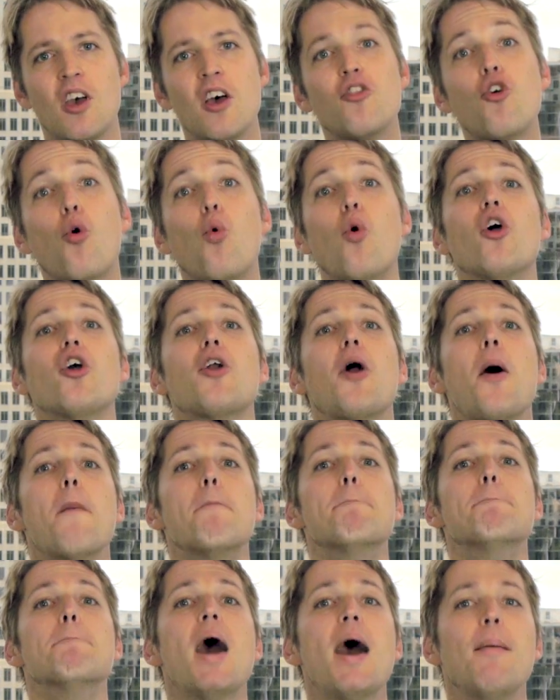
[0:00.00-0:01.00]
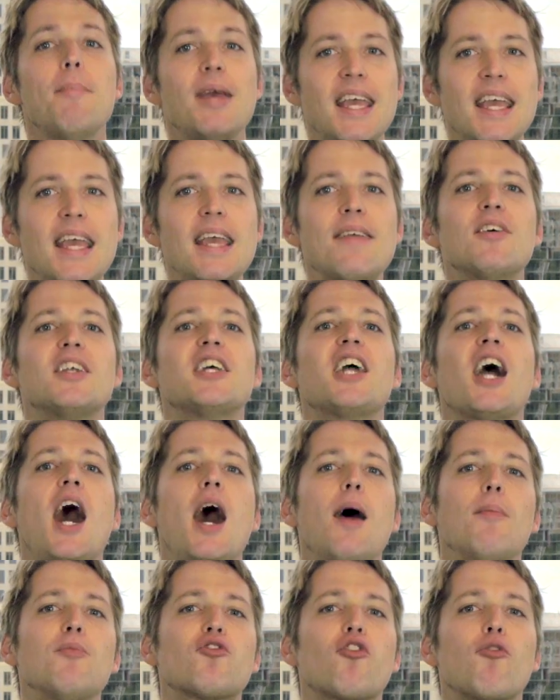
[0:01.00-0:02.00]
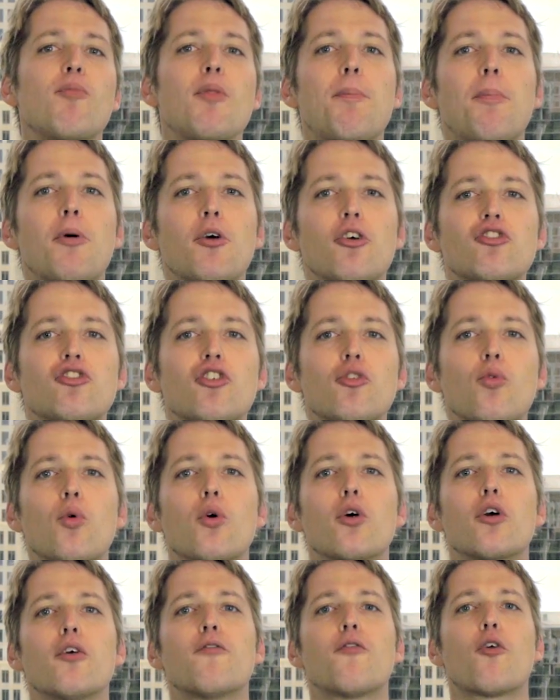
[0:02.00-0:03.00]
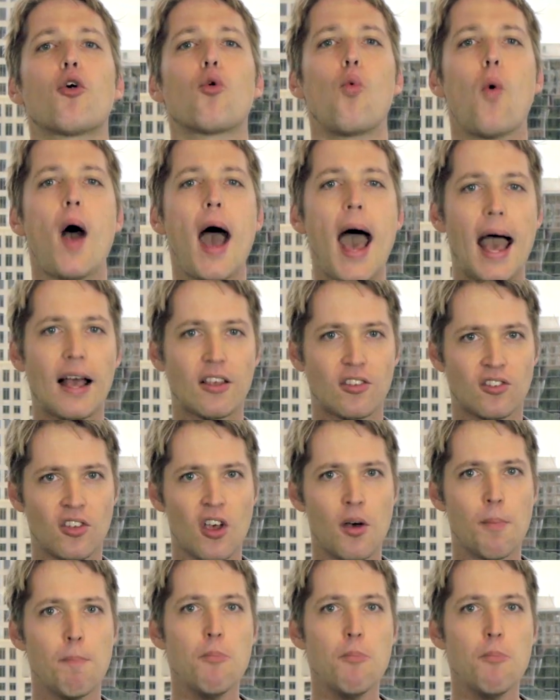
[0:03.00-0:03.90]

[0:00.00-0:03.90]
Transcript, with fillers: The word mummy even comes from the Persian word for wax,